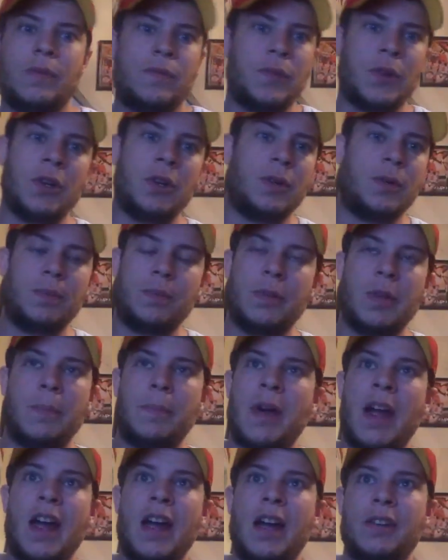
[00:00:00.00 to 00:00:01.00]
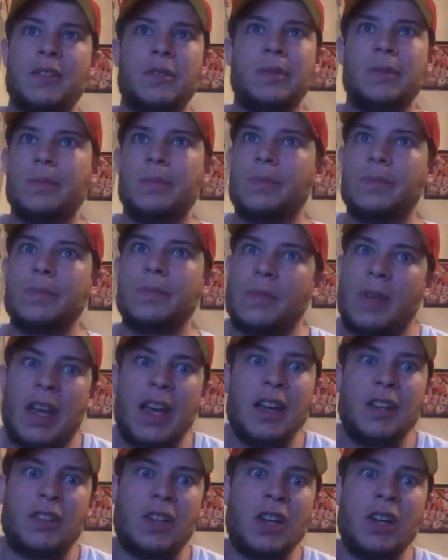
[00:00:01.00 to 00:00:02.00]
for the past
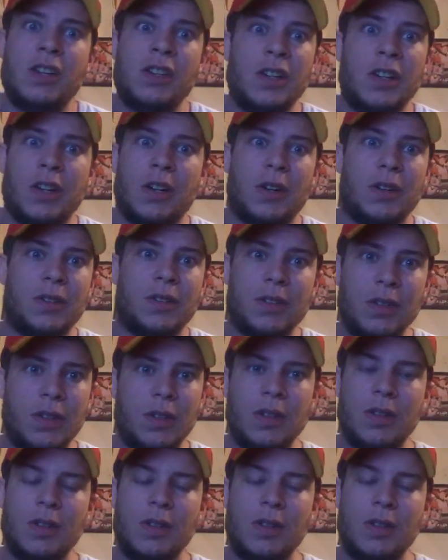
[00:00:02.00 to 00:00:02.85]
18 years.